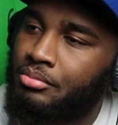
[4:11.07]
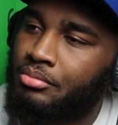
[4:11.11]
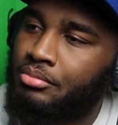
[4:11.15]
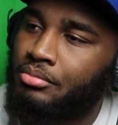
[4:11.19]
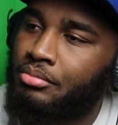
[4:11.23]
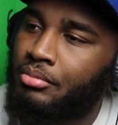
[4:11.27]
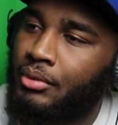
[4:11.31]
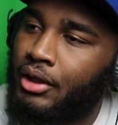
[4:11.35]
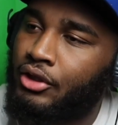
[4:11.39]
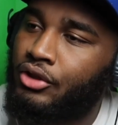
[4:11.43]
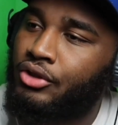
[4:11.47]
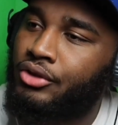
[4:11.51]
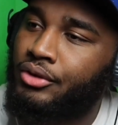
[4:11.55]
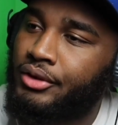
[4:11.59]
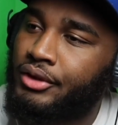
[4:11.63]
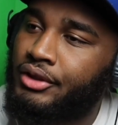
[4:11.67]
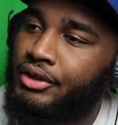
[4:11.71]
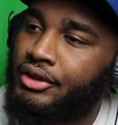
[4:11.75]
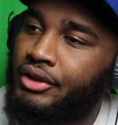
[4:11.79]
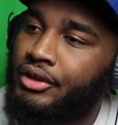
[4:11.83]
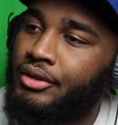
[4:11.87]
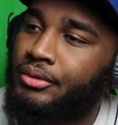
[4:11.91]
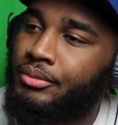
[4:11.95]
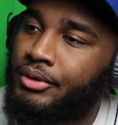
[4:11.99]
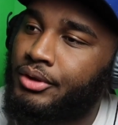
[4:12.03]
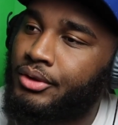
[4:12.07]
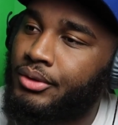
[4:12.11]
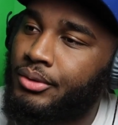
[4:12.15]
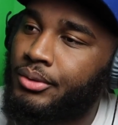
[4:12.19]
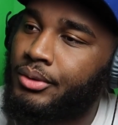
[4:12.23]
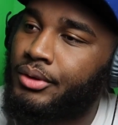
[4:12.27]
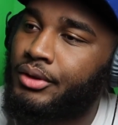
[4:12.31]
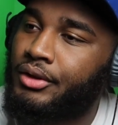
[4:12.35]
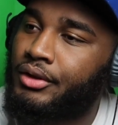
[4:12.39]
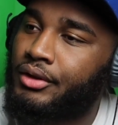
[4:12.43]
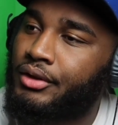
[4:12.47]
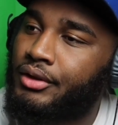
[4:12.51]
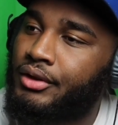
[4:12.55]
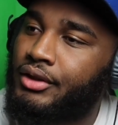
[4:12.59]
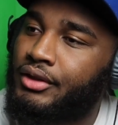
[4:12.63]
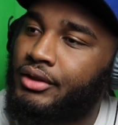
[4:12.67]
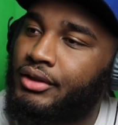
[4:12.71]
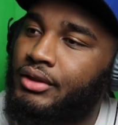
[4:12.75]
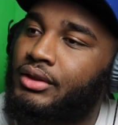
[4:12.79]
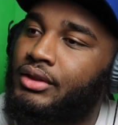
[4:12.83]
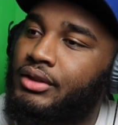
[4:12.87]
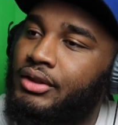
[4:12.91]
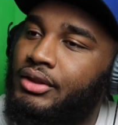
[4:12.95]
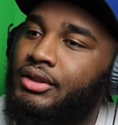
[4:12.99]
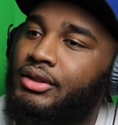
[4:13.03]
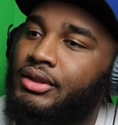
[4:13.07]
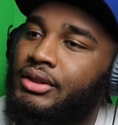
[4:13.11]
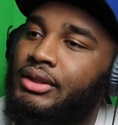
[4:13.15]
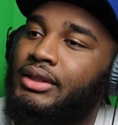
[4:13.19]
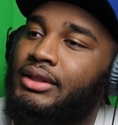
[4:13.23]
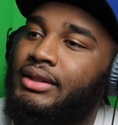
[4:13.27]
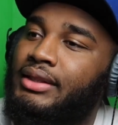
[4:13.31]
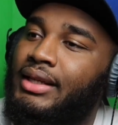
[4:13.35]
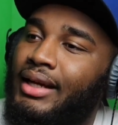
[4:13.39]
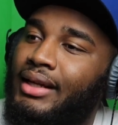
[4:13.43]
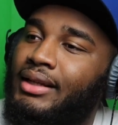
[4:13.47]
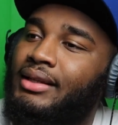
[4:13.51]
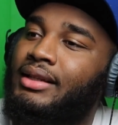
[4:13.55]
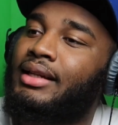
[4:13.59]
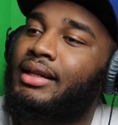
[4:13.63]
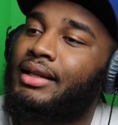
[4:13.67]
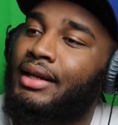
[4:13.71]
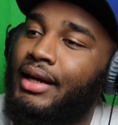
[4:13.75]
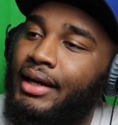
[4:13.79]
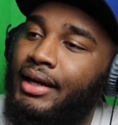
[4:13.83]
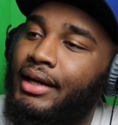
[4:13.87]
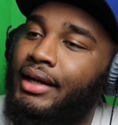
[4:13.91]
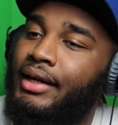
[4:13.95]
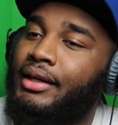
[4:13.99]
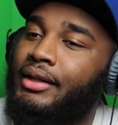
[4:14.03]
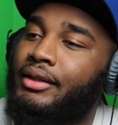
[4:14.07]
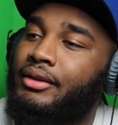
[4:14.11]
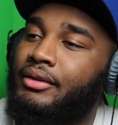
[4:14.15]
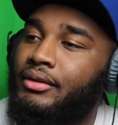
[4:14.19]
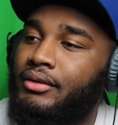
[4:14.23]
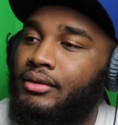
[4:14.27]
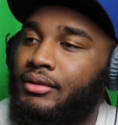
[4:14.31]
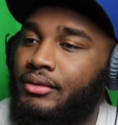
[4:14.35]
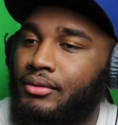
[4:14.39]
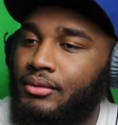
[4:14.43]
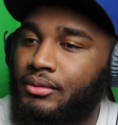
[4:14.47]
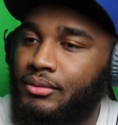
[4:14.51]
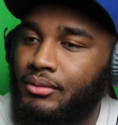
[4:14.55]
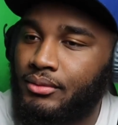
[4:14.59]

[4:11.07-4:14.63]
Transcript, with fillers: Make sure it's still recording because this is acting ass.